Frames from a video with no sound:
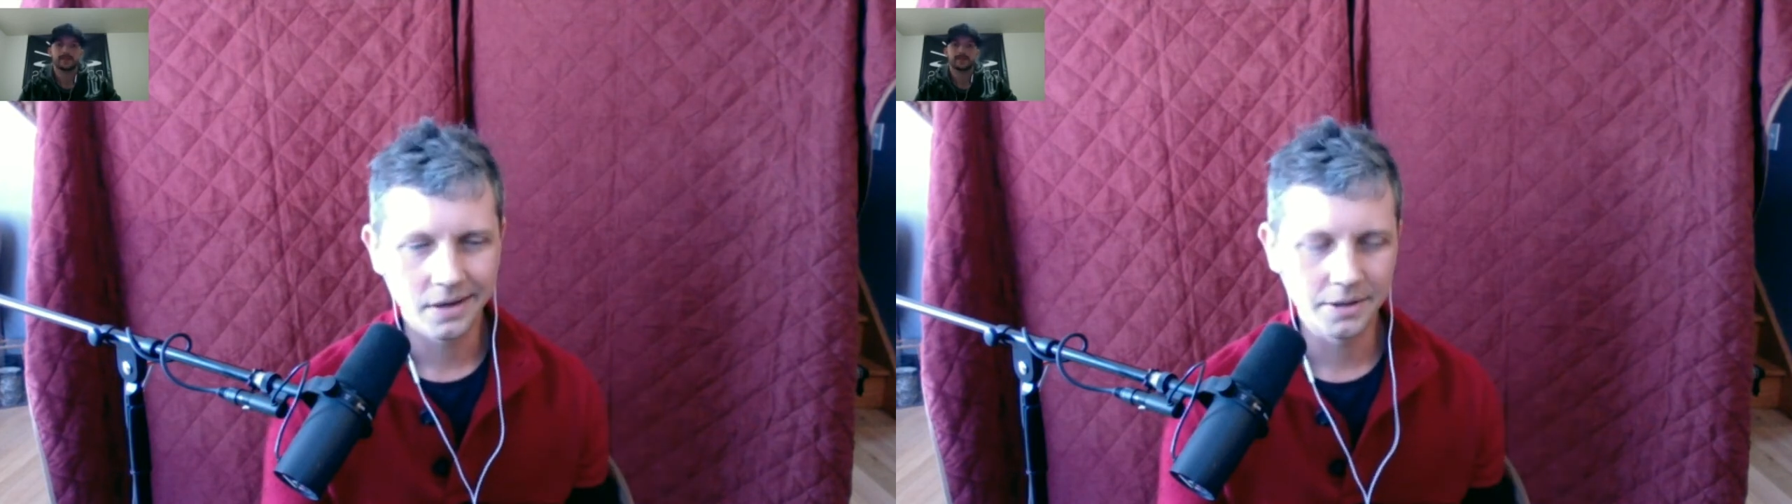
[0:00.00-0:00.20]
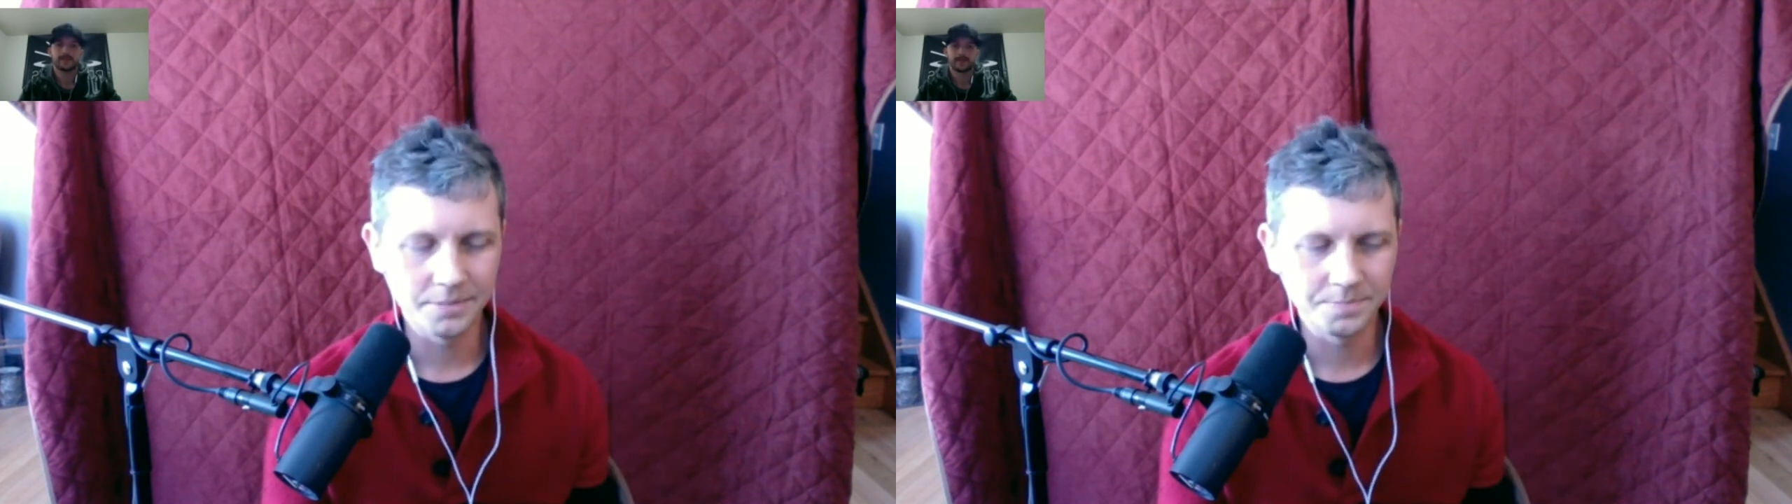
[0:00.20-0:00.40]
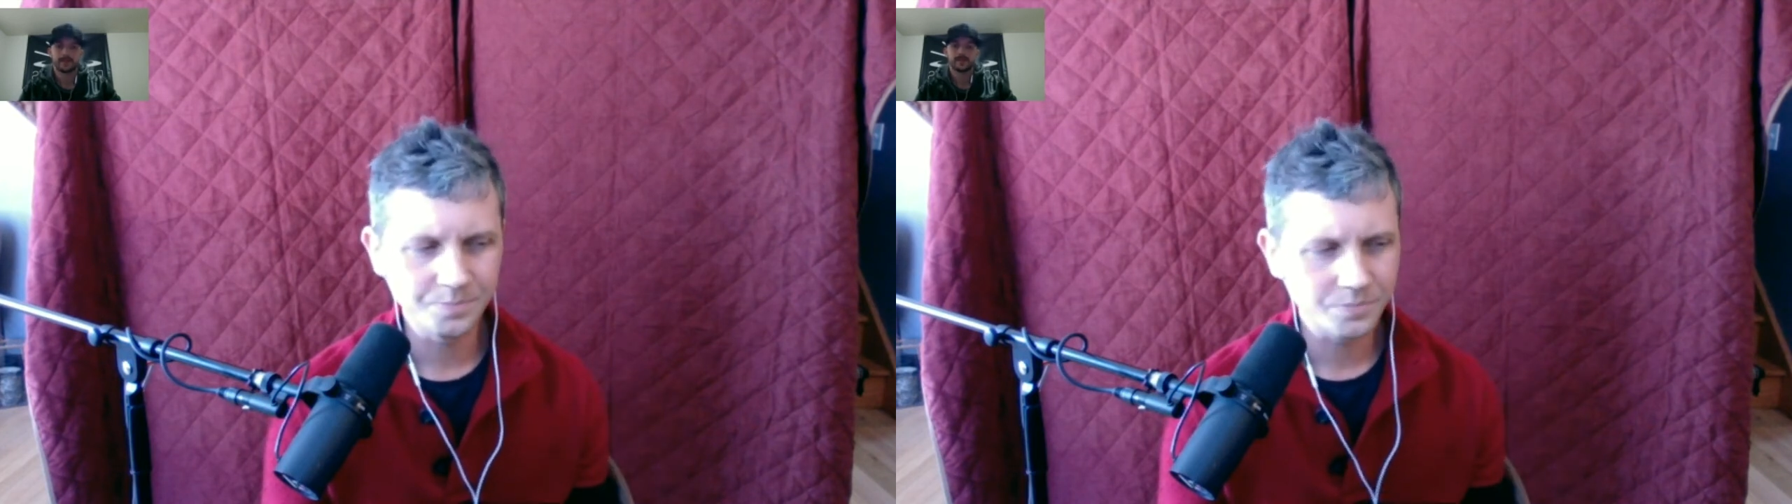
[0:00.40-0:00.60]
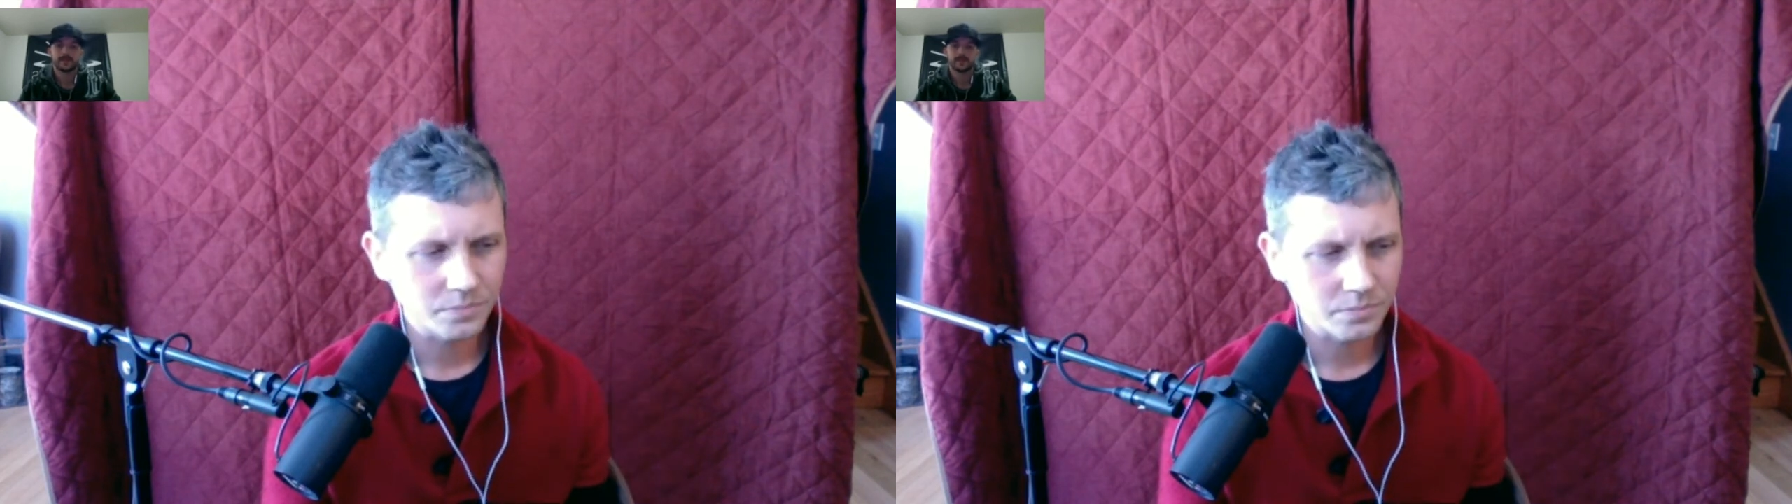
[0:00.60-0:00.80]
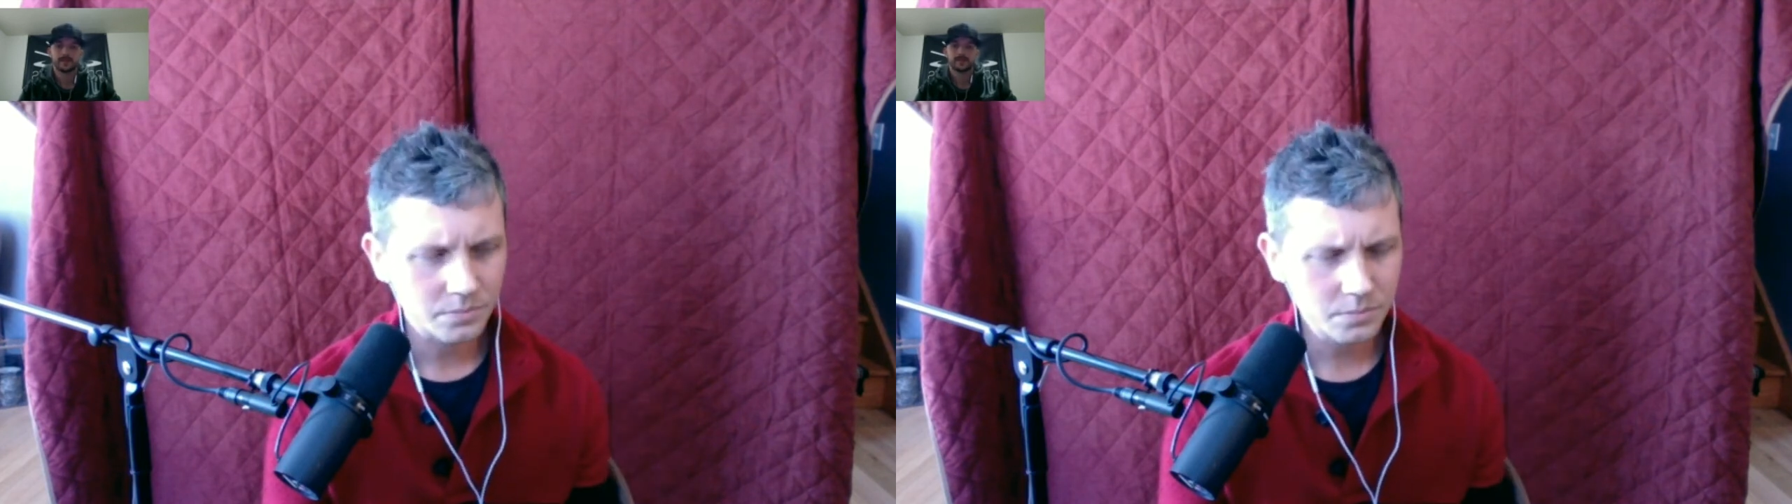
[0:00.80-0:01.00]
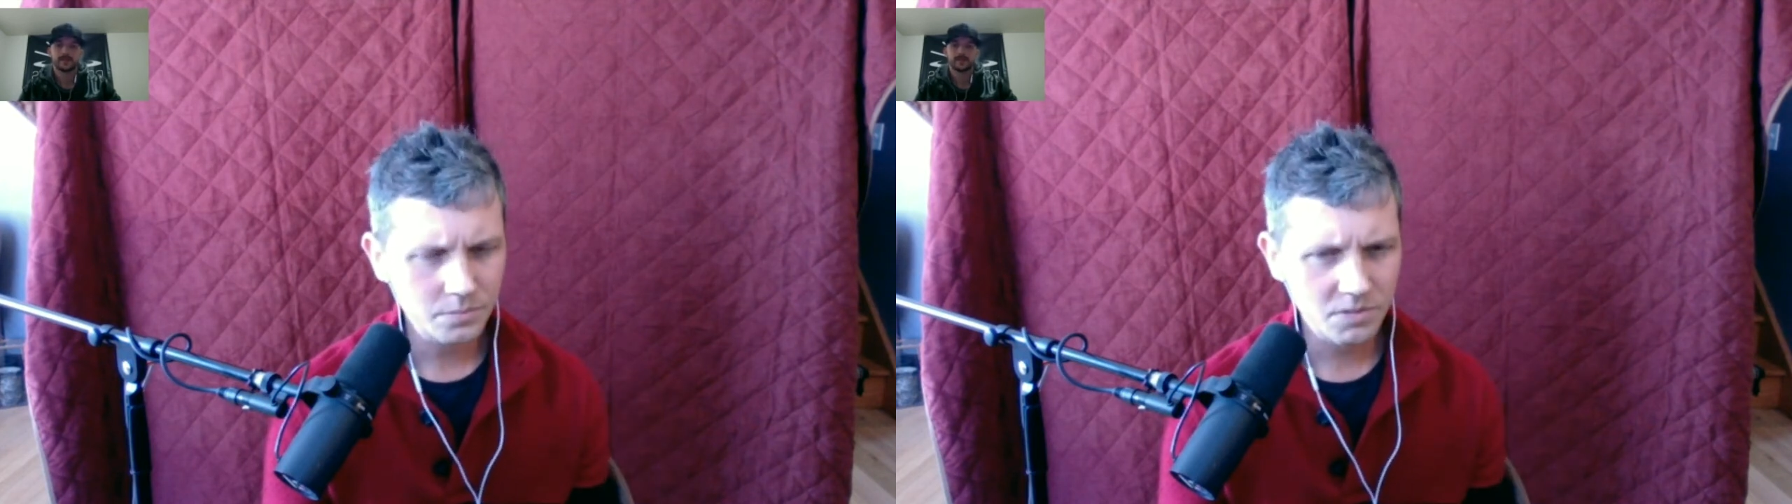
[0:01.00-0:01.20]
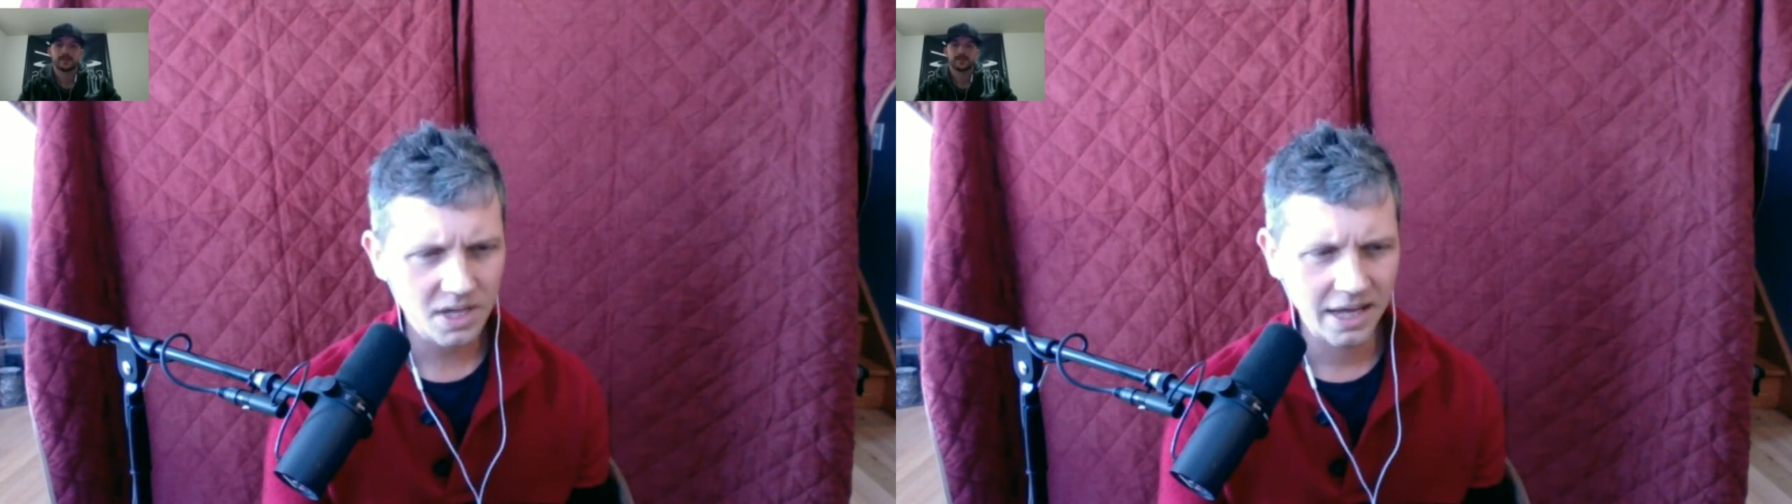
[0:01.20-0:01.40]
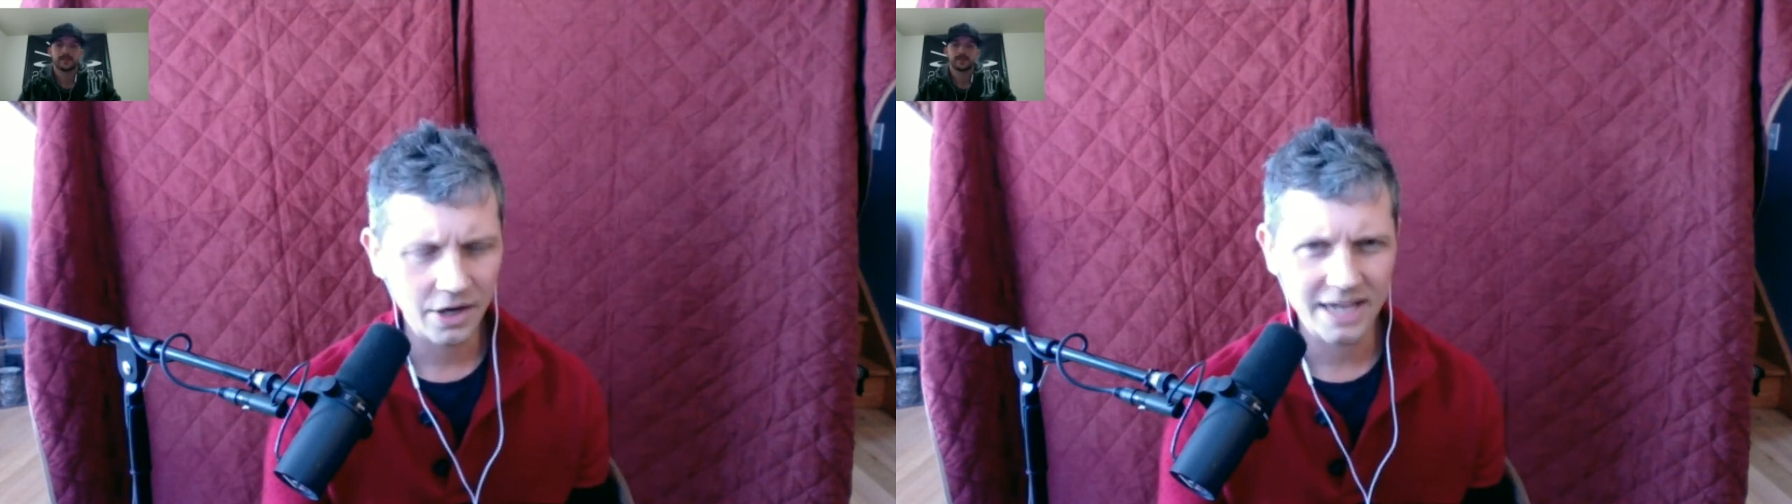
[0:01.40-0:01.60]
And
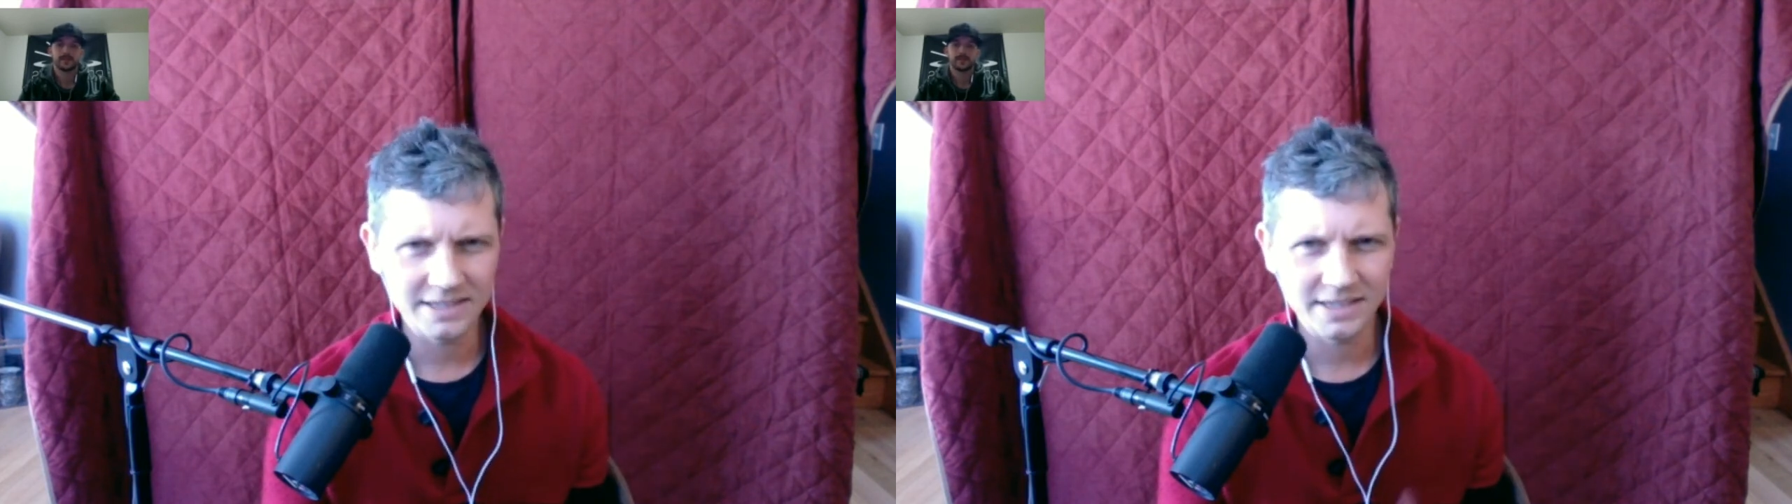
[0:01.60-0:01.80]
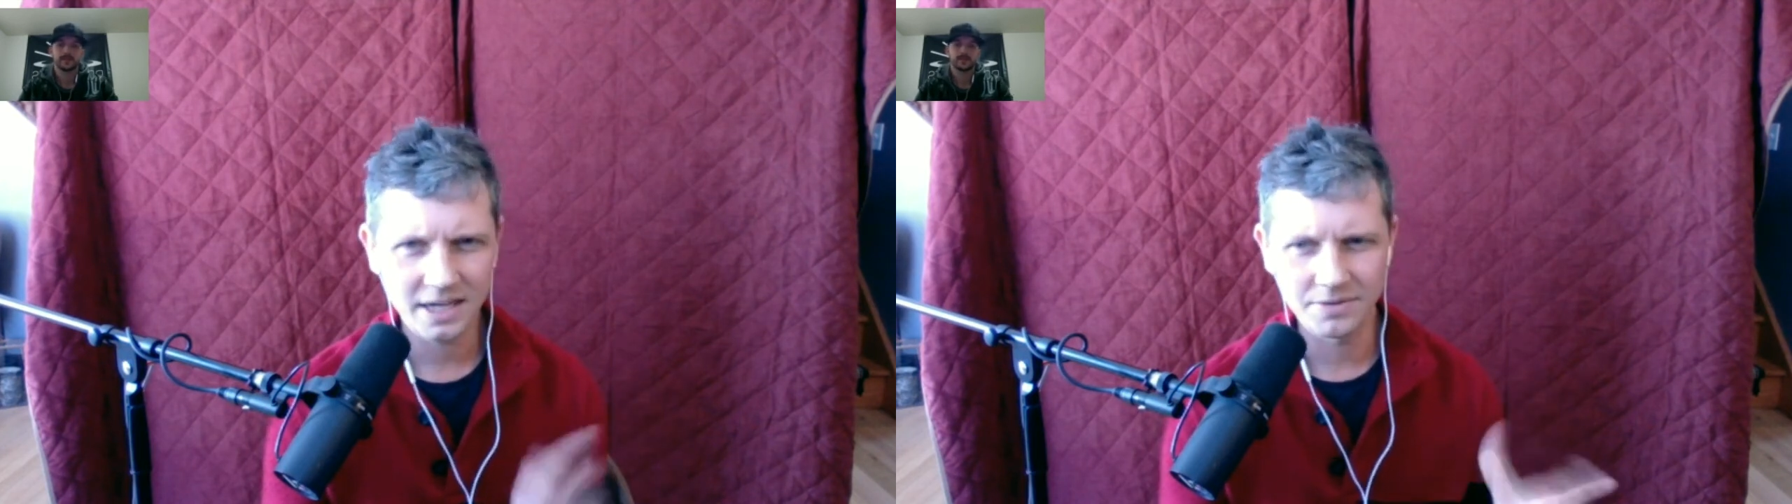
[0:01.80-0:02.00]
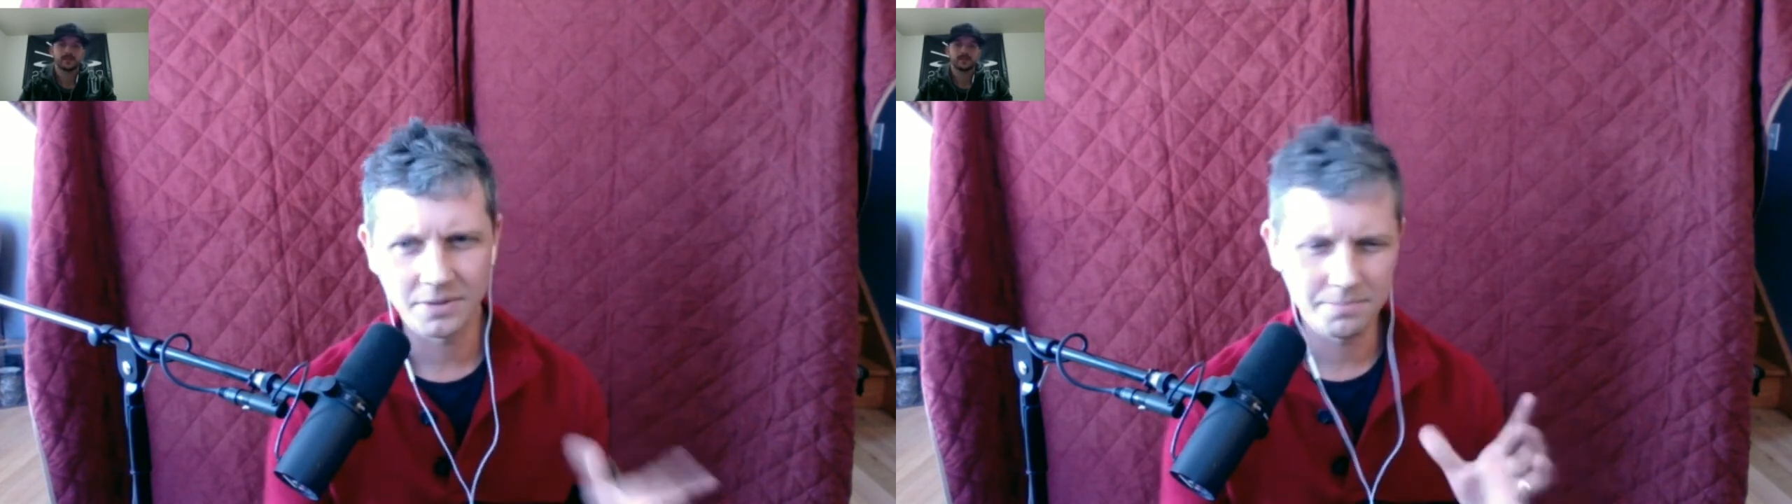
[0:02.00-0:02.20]
it has kind of a